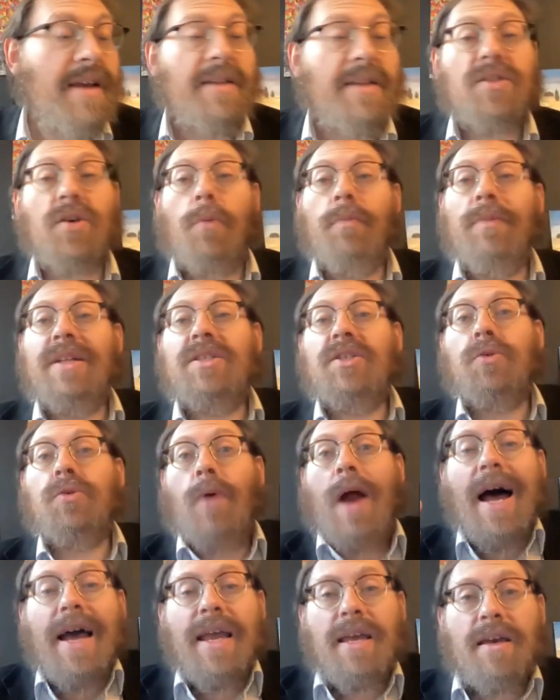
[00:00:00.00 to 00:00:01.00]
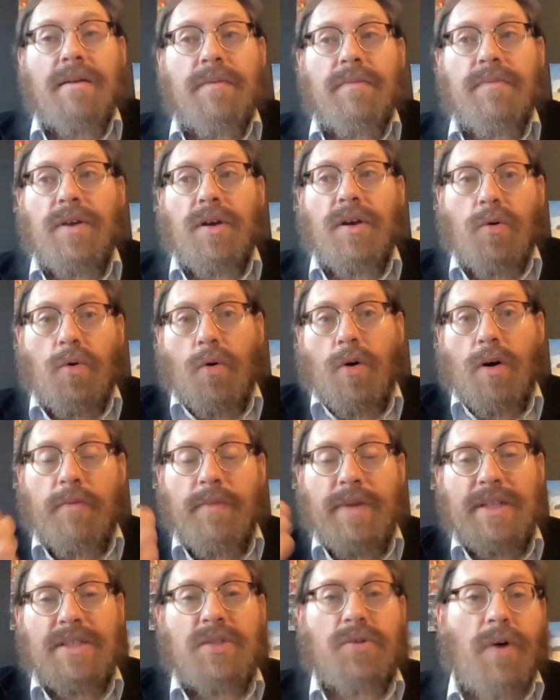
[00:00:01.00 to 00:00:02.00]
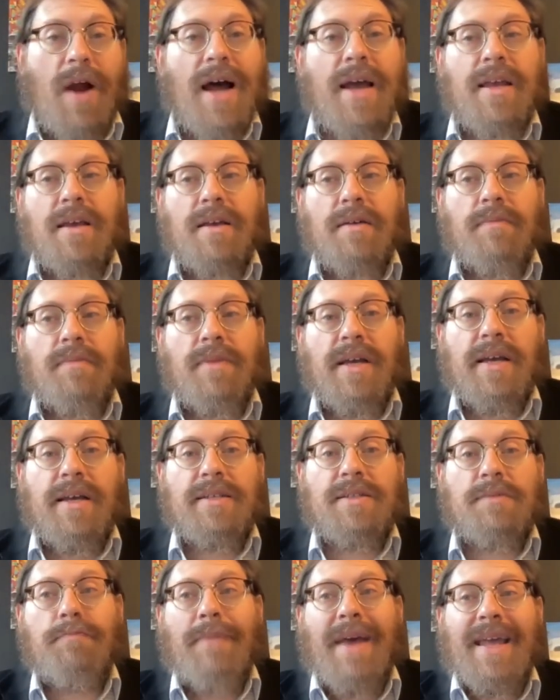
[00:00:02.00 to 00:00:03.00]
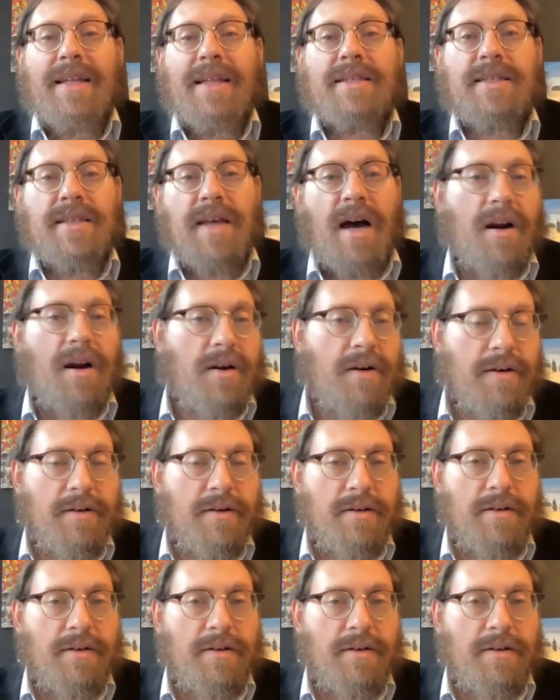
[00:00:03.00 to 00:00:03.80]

So Mitzrayim, the core of Mitzrayim is Meitzar.